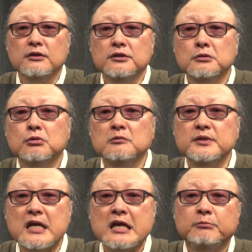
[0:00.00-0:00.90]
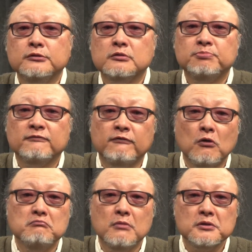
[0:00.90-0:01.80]
you will be able to
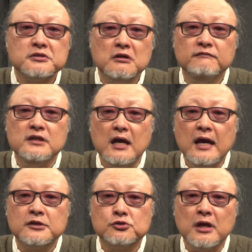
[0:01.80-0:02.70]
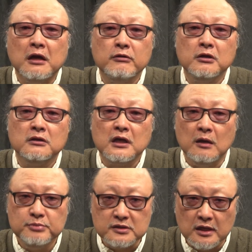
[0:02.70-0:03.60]
perform most of the actuarial
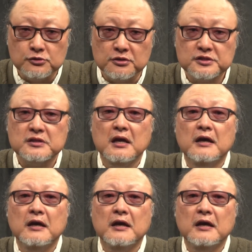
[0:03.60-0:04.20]
computations